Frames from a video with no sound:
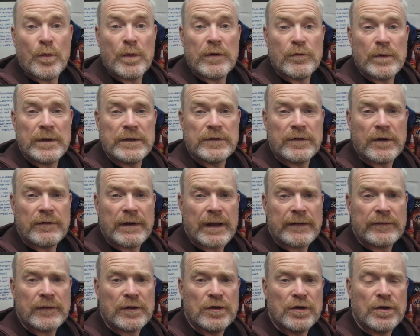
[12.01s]
with winter
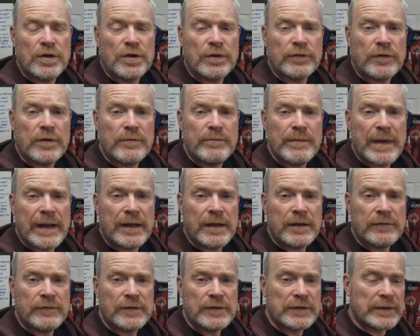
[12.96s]
around the corner and
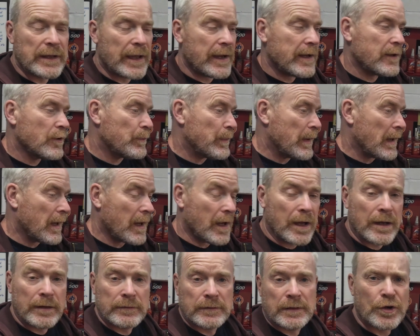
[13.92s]
many of us laying up
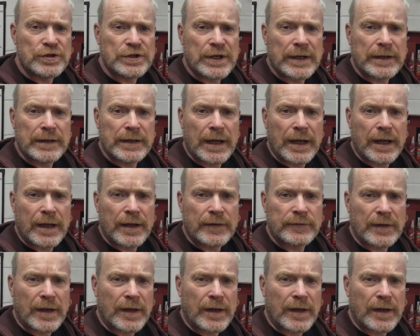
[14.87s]
our project cars,